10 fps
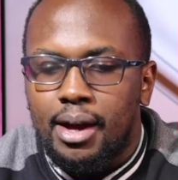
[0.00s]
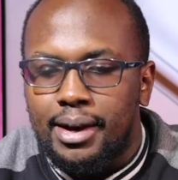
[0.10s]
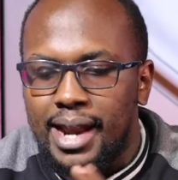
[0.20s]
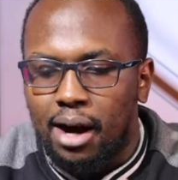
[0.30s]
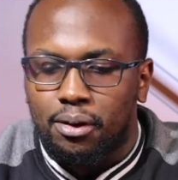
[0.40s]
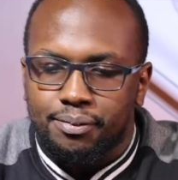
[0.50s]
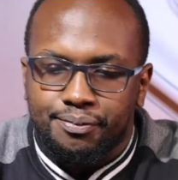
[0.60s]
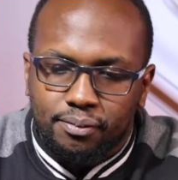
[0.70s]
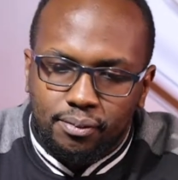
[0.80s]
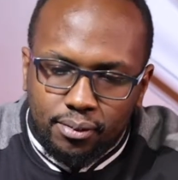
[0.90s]
Now,
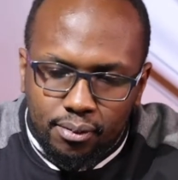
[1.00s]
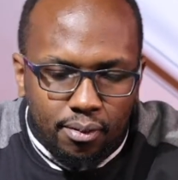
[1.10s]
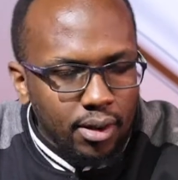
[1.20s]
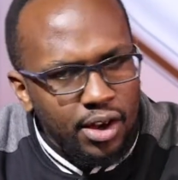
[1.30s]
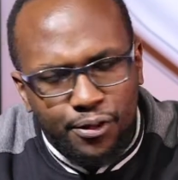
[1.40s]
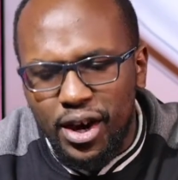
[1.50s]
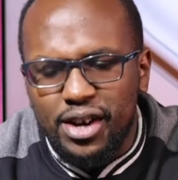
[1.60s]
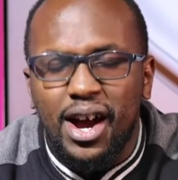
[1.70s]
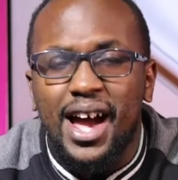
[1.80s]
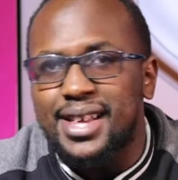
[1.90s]
if you get
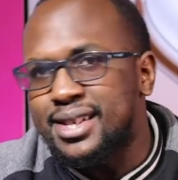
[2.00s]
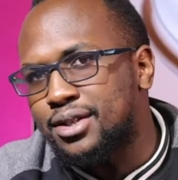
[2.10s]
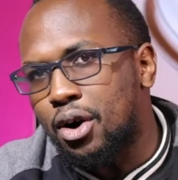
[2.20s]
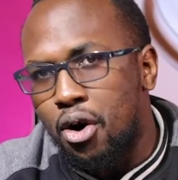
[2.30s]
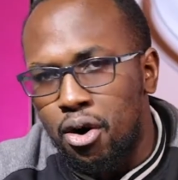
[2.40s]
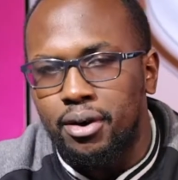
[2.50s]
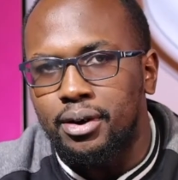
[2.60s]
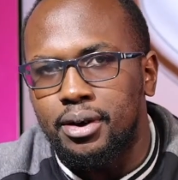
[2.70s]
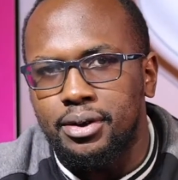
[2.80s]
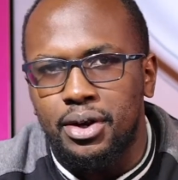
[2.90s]
your hands
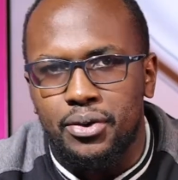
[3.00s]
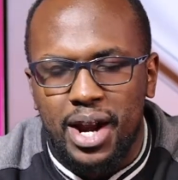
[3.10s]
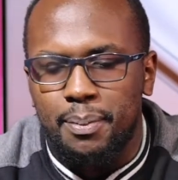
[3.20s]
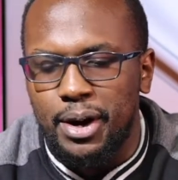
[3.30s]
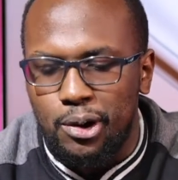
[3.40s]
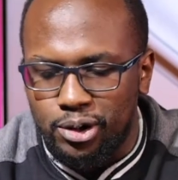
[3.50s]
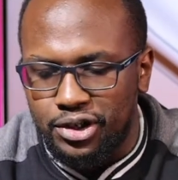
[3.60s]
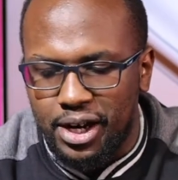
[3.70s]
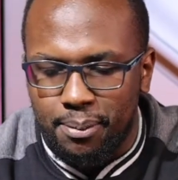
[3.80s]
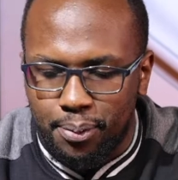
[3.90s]
on the Redmi Note
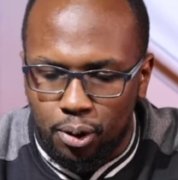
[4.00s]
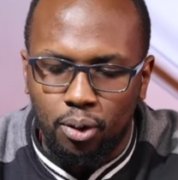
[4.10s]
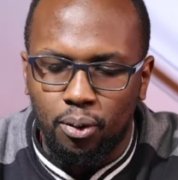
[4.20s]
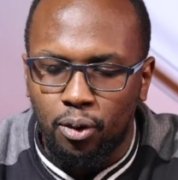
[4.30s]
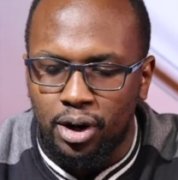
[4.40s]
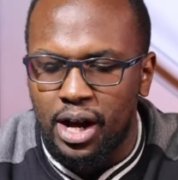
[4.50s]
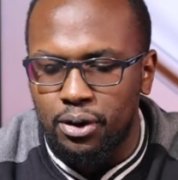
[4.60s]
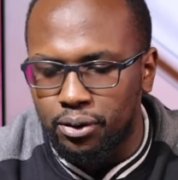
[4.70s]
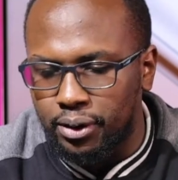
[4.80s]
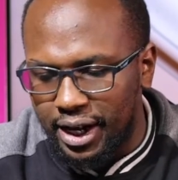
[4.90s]
10 Pro, what are
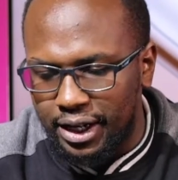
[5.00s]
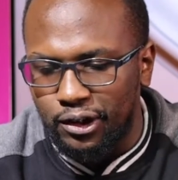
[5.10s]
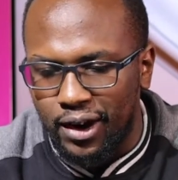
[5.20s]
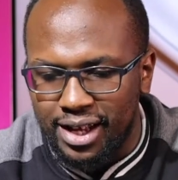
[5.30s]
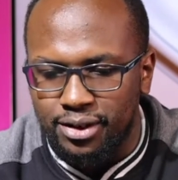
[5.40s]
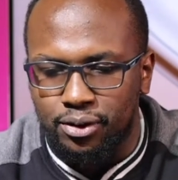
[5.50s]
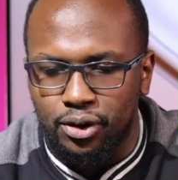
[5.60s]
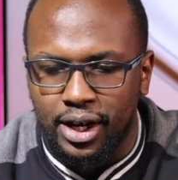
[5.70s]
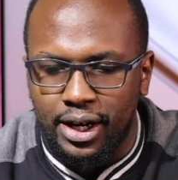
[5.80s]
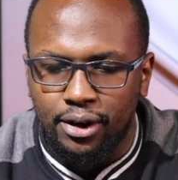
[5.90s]
you getting your hands on?
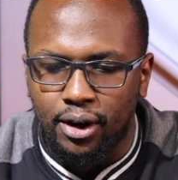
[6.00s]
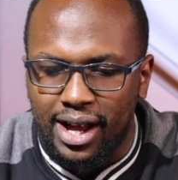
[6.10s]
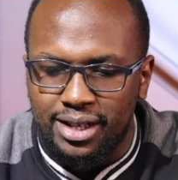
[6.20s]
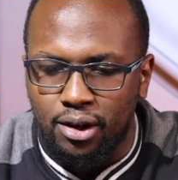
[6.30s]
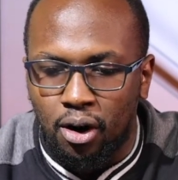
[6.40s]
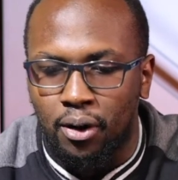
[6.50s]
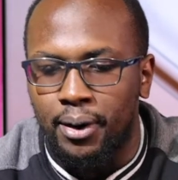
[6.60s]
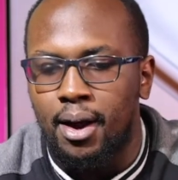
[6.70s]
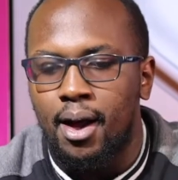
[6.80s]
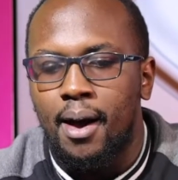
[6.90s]
You're getting your hands
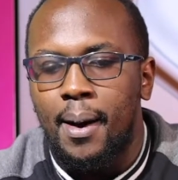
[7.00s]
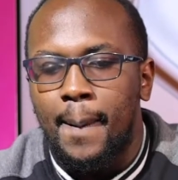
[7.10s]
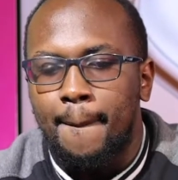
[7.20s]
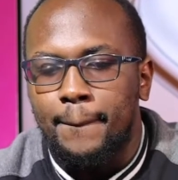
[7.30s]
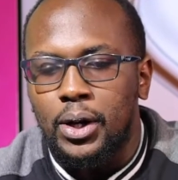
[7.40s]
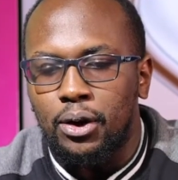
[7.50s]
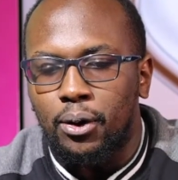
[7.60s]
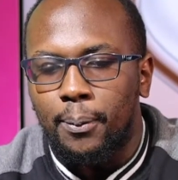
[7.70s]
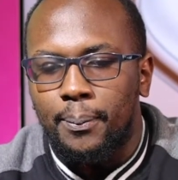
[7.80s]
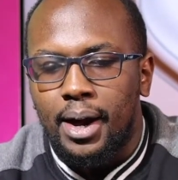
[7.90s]
on, it's
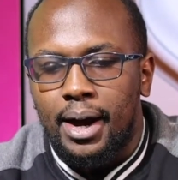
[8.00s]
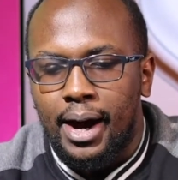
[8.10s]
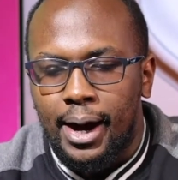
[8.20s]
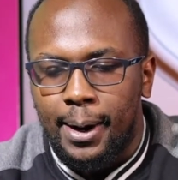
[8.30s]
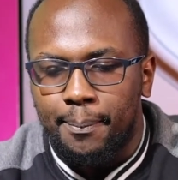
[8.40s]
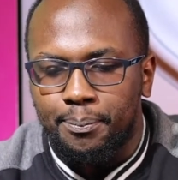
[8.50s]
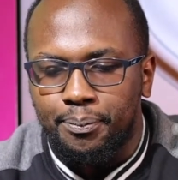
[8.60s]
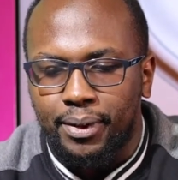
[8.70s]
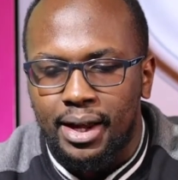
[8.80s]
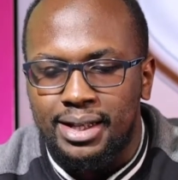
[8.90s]

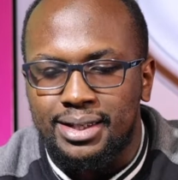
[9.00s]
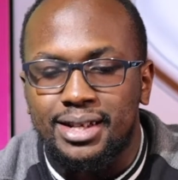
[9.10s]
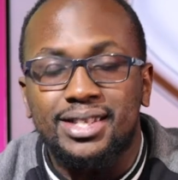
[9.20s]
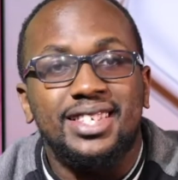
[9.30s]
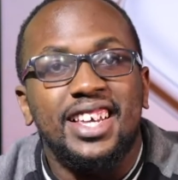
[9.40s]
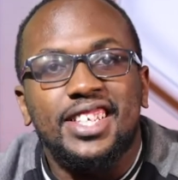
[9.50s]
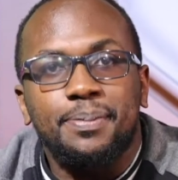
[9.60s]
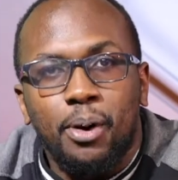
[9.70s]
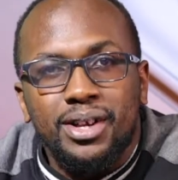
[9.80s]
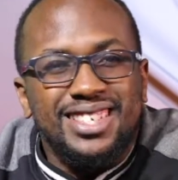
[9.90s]
a
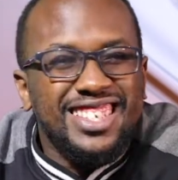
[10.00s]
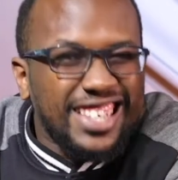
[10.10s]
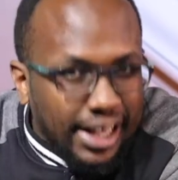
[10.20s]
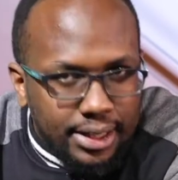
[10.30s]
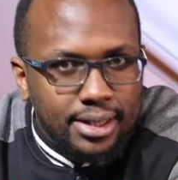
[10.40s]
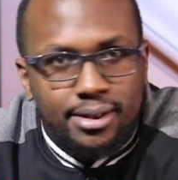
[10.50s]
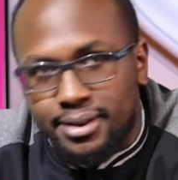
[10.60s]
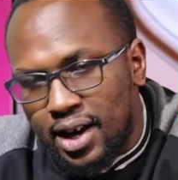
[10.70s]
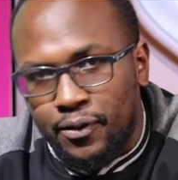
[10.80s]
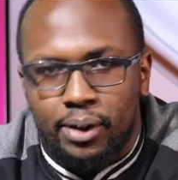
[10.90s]

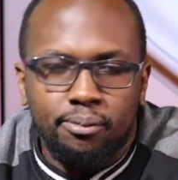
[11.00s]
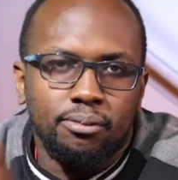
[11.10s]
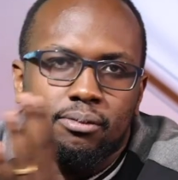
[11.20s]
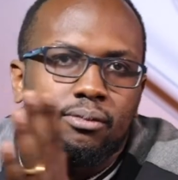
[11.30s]
6.67,